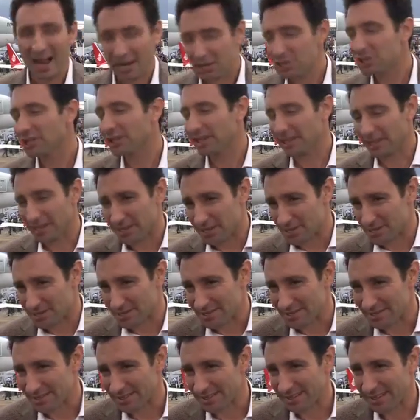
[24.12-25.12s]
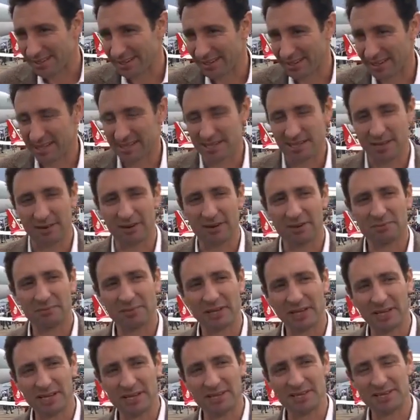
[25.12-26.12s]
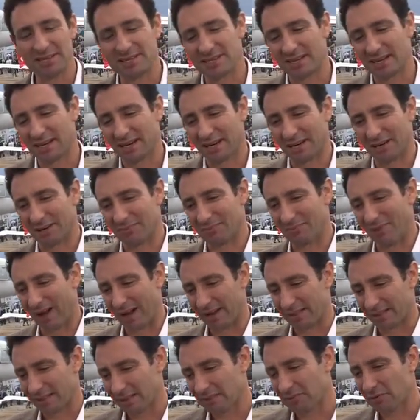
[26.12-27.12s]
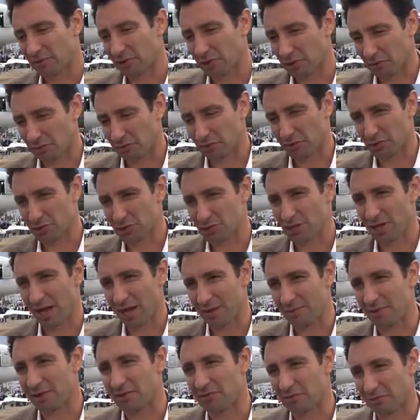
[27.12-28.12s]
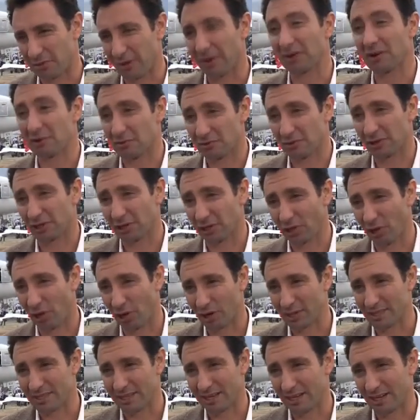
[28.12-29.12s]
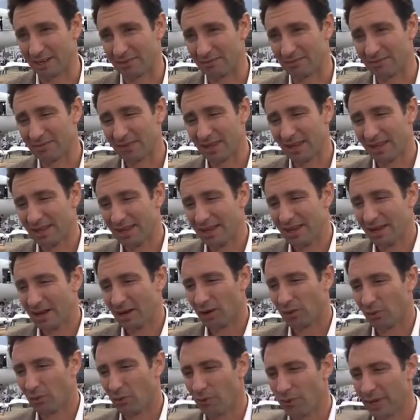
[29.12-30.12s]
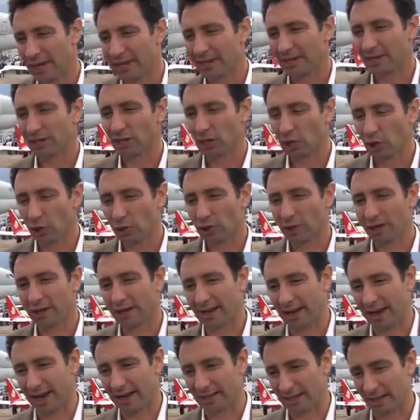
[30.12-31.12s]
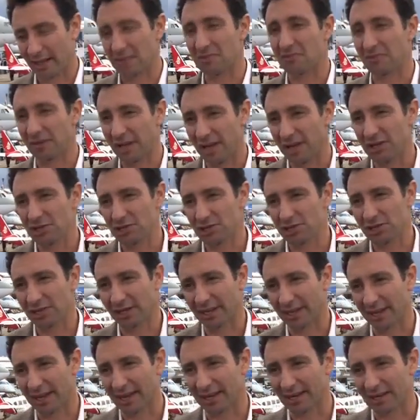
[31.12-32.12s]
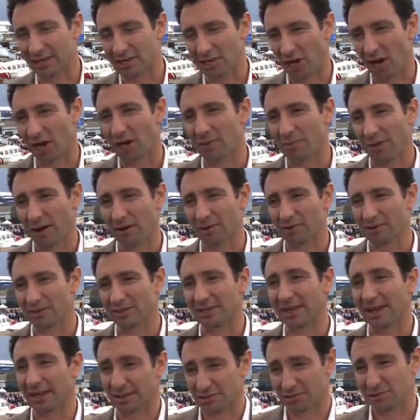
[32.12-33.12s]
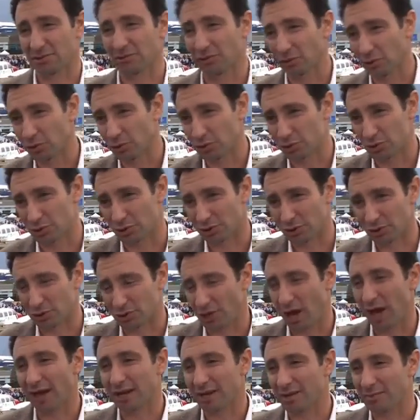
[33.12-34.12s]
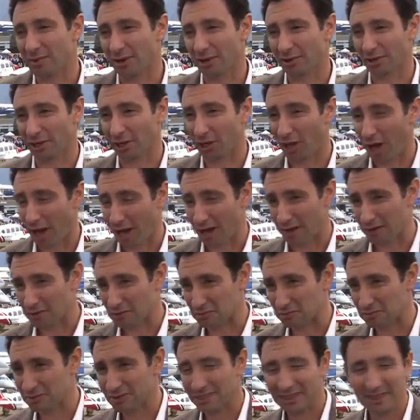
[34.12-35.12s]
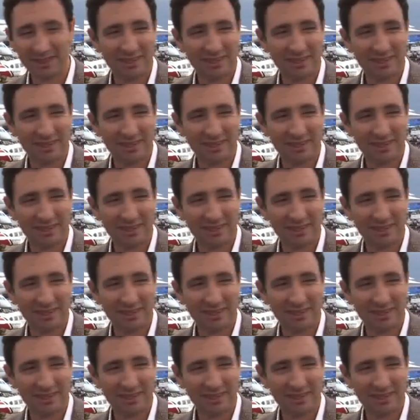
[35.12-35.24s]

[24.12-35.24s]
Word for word: Actually, it is. It is, Aaron, because um, I think for the first time in a very, very long time, we can look at aviation again and talk about next revolution. You're talking about a lot of